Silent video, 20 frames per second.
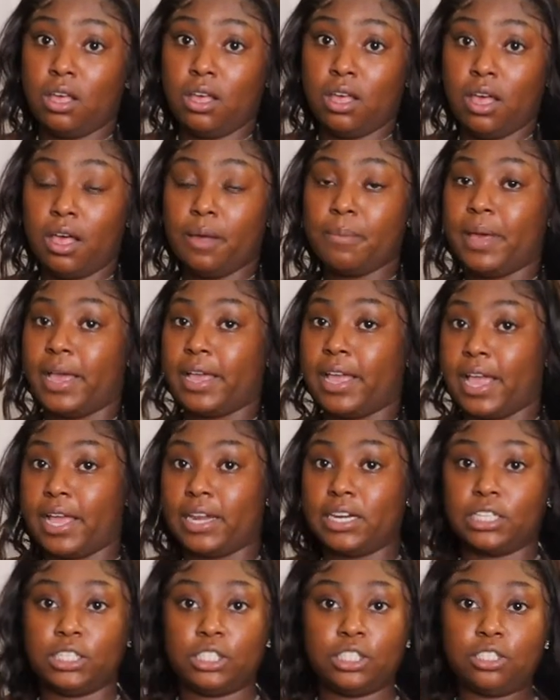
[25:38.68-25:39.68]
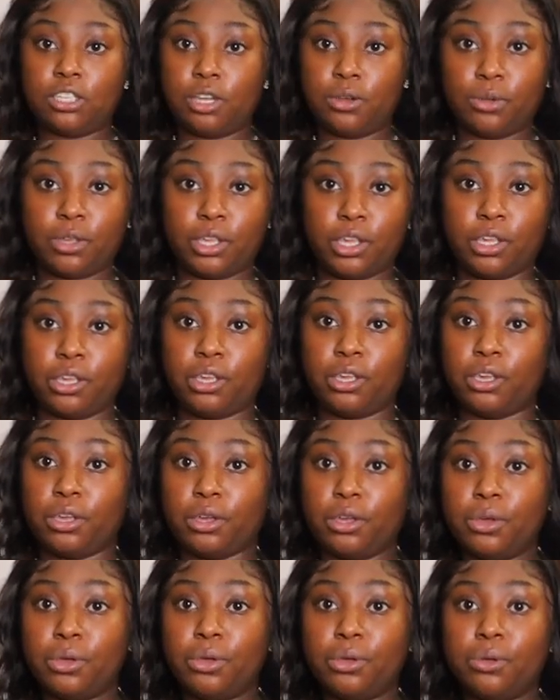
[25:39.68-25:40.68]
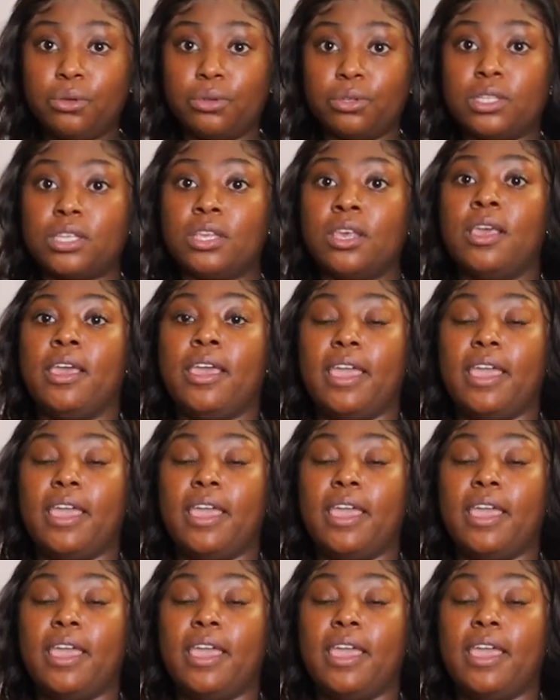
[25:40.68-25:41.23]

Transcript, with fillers: Oh my god, it's so cute.